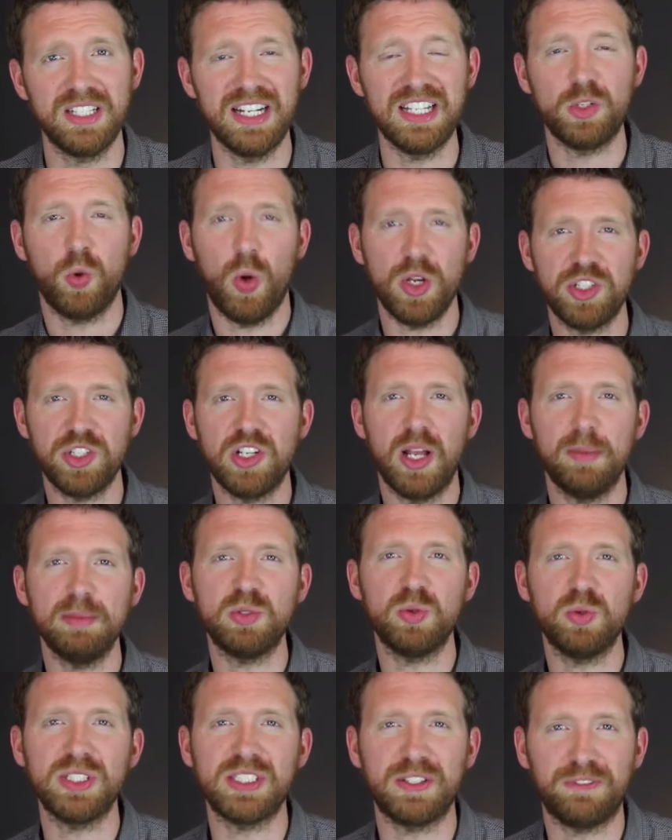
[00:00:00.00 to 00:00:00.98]
Today's question
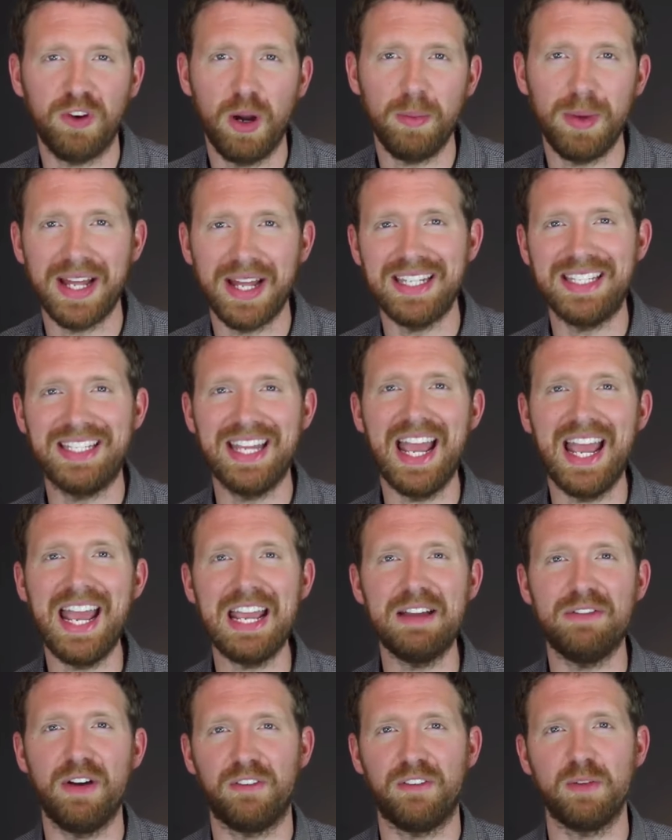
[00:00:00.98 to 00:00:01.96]
comes to us from
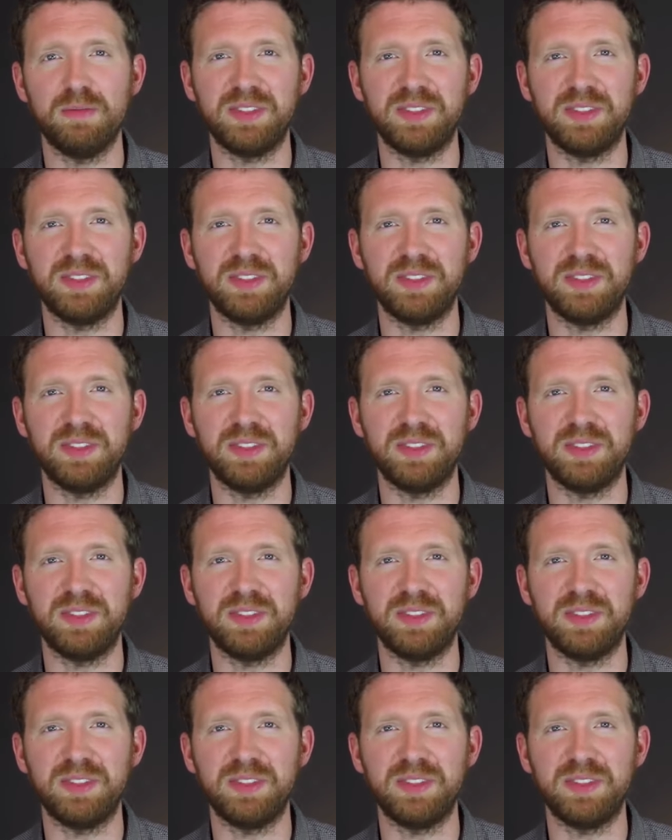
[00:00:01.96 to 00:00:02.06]
Dave